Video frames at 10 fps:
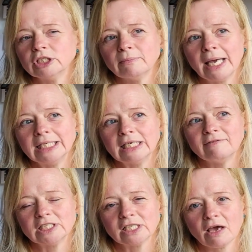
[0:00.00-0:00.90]
which are made in a
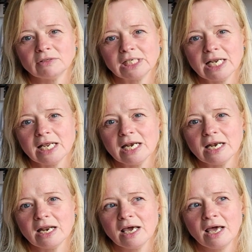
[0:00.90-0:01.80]
viscose
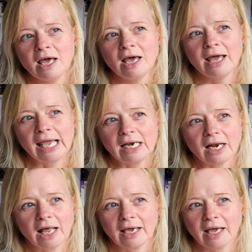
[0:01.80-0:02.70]
linen,
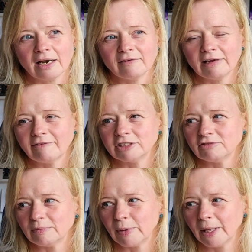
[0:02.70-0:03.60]
like kind of
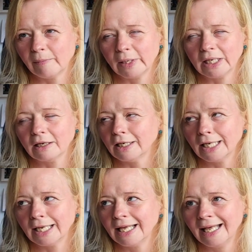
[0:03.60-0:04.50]
lavendery purpley
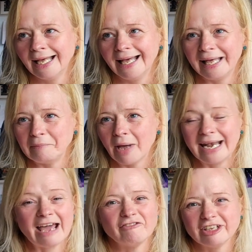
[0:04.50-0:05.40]
colour. And
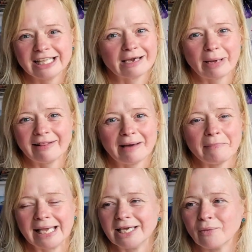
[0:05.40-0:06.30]
everything about that
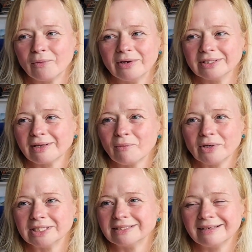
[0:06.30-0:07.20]
make
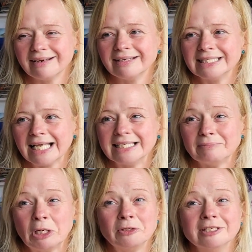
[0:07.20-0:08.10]
was designed to
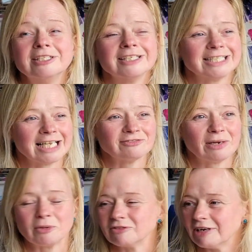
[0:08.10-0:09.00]
be unsuccessful.
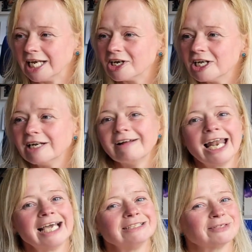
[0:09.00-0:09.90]
It wasn't really a colour I
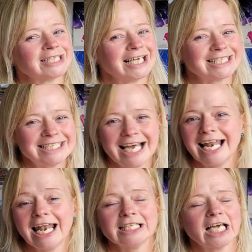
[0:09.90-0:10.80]
liked, it wasn't a style
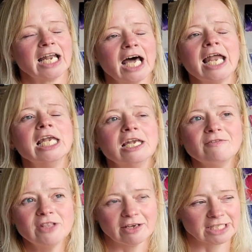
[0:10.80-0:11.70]
I liked, and I
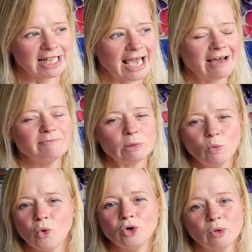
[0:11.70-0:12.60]
love those. And they have been
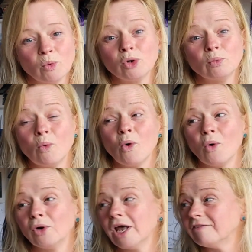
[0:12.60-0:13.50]
worn and worn and
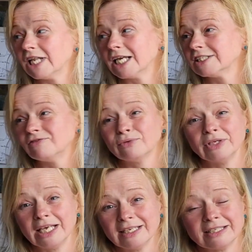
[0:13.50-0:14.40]
worn over the last 4
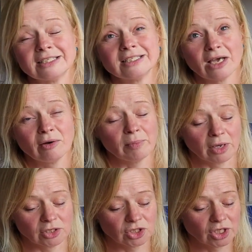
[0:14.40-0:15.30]
years so
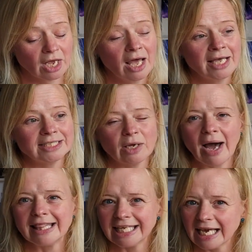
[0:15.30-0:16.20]
much. So
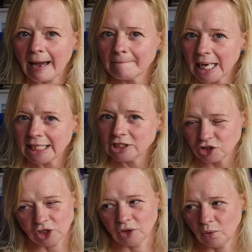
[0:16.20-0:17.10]
I think I might
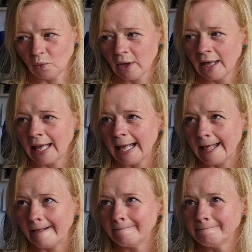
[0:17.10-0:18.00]
do
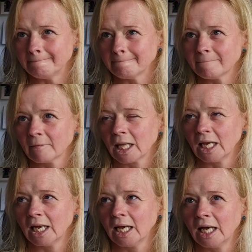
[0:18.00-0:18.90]
a
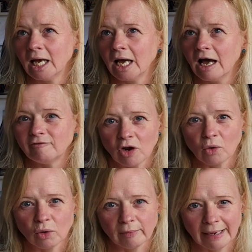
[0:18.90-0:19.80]

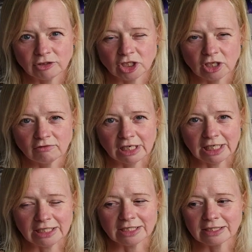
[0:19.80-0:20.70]
vlog all about
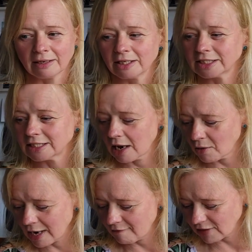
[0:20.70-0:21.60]
dungarees.
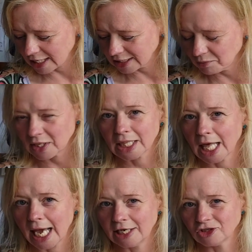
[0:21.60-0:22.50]
So if that's something
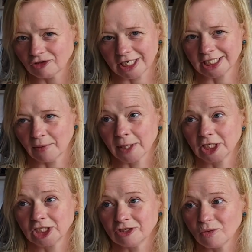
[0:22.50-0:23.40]
that interests you, I'm going
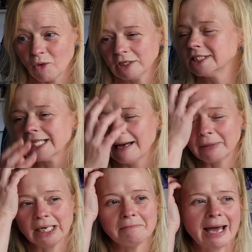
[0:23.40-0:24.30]
to do the ones that I'm
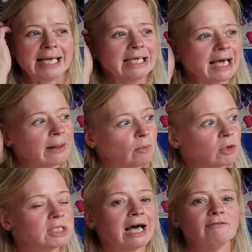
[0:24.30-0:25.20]
going to make and the
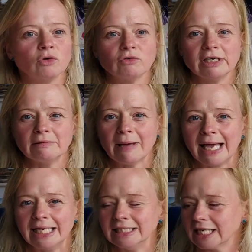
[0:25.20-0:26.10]
ones that I've already
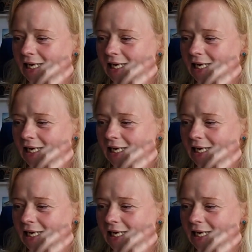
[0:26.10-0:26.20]
made